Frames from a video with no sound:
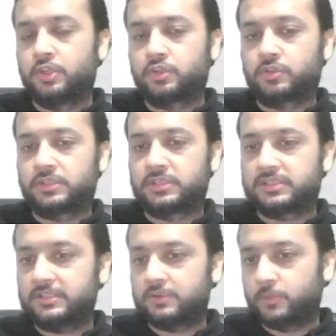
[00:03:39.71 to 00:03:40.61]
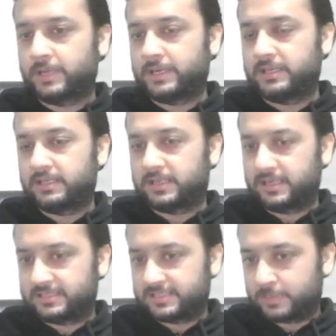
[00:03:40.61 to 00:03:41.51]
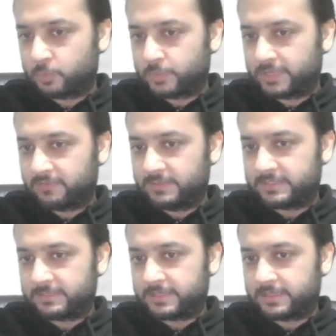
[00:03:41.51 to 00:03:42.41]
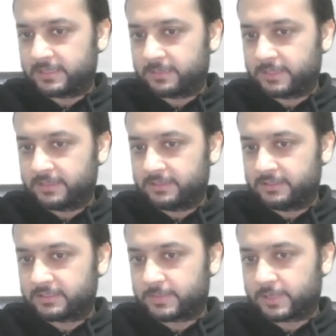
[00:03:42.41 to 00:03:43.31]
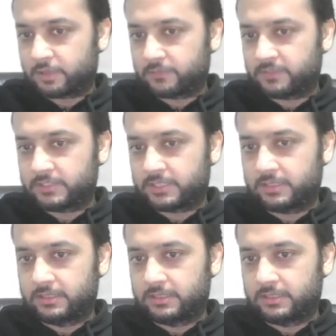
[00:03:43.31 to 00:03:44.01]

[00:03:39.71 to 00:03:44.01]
So this is the omega here, and same omega will be subtended by this part of the shell.